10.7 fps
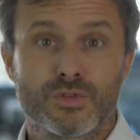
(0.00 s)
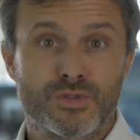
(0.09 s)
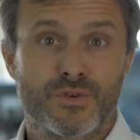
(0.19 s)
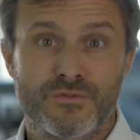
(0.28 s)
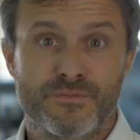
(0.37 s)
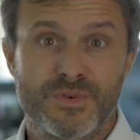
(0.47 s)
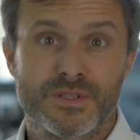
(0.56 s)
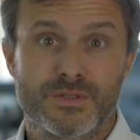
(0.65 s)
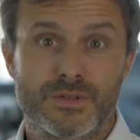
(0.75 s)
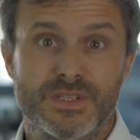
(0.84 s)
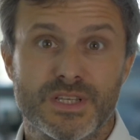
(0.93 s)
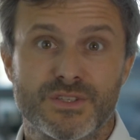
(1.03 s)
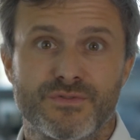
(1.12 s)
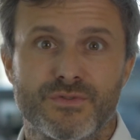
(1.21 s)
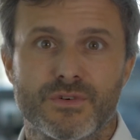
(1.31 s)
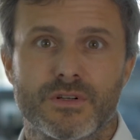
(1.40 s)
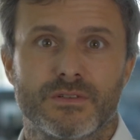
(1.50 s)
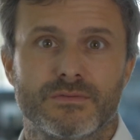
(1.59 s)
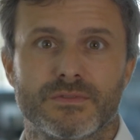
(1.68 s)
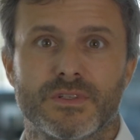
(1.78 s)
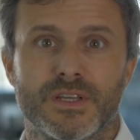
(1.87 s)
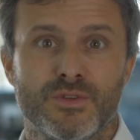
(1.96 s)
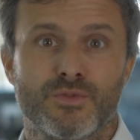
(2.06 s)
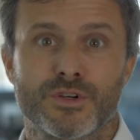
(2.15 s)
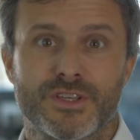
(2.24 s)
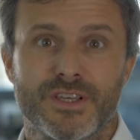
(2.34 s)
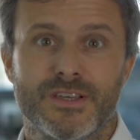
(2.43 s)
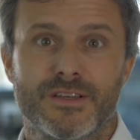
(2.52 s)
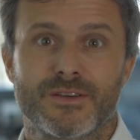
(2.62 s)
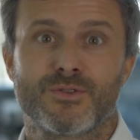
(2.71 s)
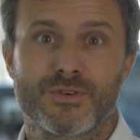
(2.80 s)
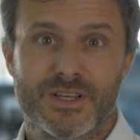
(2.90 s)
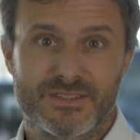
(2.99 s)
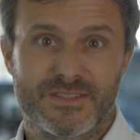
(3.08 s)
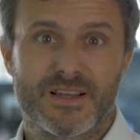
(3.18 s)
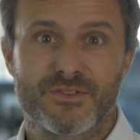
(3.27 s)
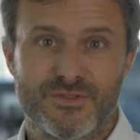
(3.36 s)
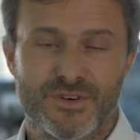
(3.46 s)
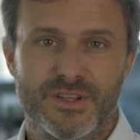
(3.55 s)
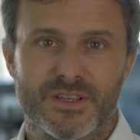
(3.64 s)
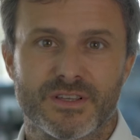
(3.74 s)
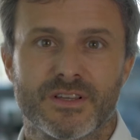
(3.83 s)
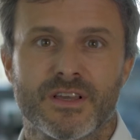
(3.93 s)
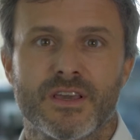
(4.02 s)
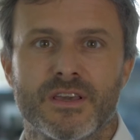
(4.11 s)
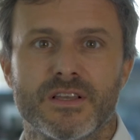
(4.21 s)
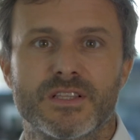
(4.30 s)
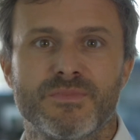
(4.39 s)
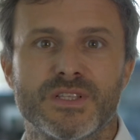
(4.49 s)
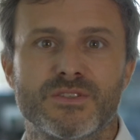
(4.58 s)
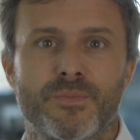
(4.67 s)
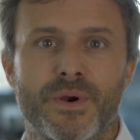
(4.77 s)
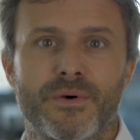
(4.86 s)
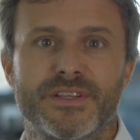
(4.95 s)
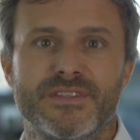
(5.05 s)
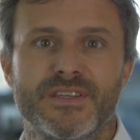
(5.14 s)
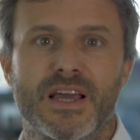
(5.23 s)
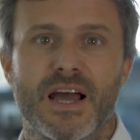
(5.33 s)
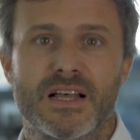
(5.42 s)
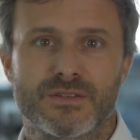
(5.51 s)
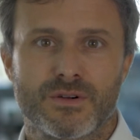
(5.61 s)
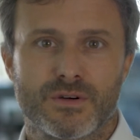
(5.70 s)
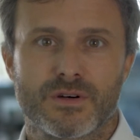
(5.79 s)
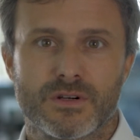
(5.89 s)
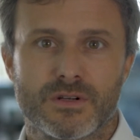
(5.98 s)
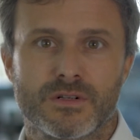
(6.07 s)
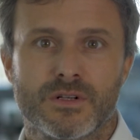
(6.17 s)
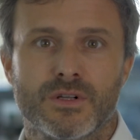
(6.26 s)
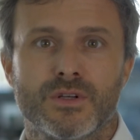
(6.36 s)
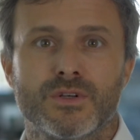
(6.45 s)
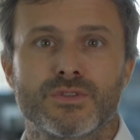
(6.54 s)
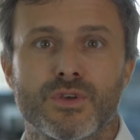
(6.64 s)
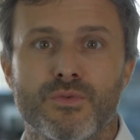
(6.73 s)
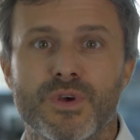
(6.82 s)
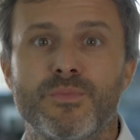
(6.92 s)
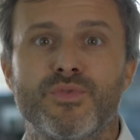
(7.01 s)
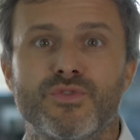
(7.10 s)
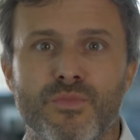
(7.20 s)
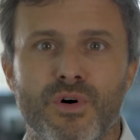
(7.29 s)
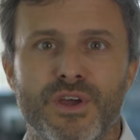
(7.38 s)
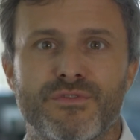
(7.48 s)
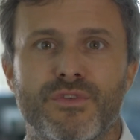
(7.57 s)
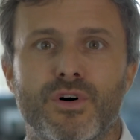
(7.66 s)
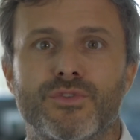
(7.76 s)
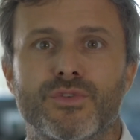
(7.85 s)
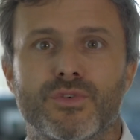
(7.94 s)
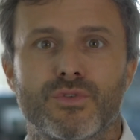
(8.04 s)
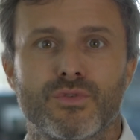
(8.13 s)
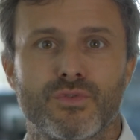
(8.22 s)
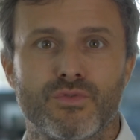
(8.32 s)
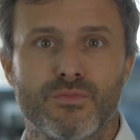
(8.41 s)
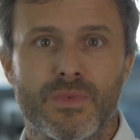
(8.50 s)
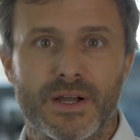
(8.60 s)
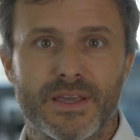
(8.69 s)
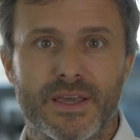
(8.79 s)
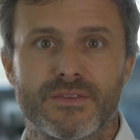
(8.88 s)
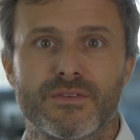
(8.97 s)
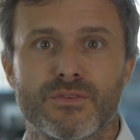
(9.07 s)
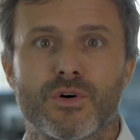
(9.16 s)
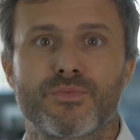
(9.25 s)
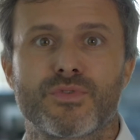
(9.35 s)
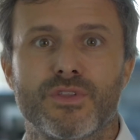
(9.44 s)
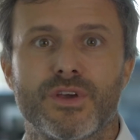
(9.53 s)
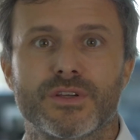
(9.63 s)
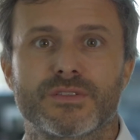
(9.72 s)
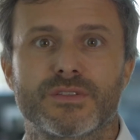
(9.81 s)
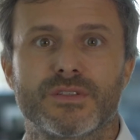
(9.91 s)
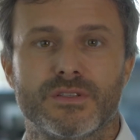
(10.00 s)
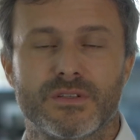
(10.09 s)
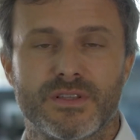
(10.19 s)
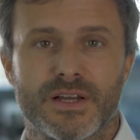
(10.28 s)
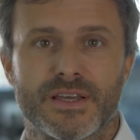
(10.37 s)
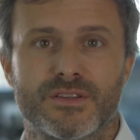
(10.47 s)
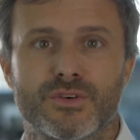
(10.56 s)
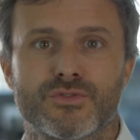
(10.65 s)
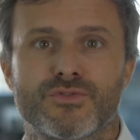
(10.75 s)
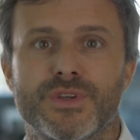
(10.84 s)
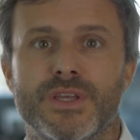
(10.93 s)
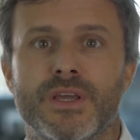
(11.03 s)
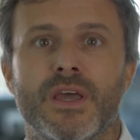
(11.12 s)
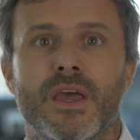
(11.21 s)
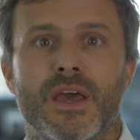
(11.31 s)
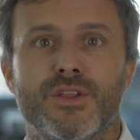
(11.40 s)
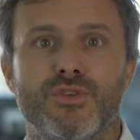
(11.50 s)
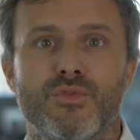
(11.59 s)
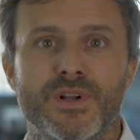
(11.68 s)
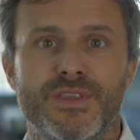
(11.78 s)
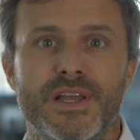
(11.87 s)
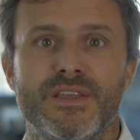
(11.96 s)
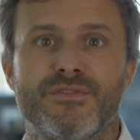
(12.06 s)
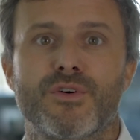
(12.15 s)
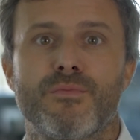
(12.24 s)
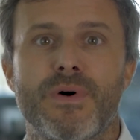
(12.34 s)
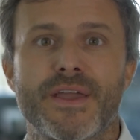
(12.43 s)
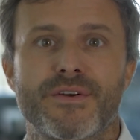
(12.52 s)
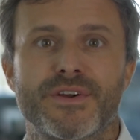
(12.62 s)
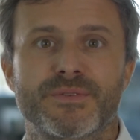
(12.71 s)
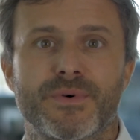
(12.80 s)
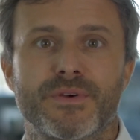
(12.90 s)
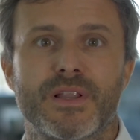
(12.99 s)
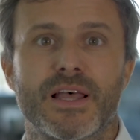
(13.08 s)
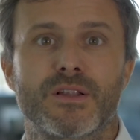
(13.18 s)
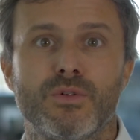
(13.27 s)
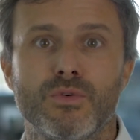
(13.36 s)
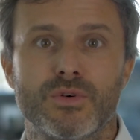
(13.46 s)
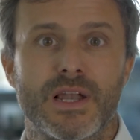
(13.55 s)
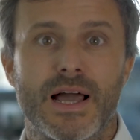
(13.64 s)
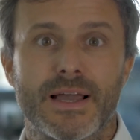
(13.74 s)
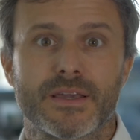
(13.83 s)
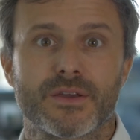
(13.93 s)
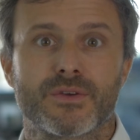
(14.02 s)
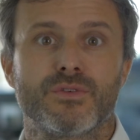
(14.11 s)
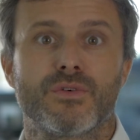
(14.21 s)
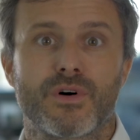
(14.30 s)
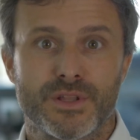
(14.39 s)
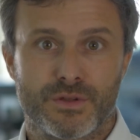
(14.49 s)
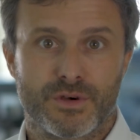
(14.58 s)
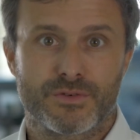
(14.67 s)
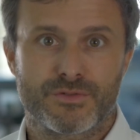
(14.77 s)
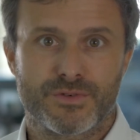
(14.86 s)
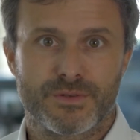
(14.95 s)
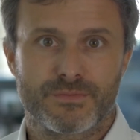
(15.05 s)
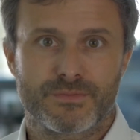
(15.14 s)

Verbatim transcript: Once you've been successful in walking, you can start running. It means operating as local. So you will put more effort to market your product in the target country, and you will deliver a buyer experience that looks like you are in the country.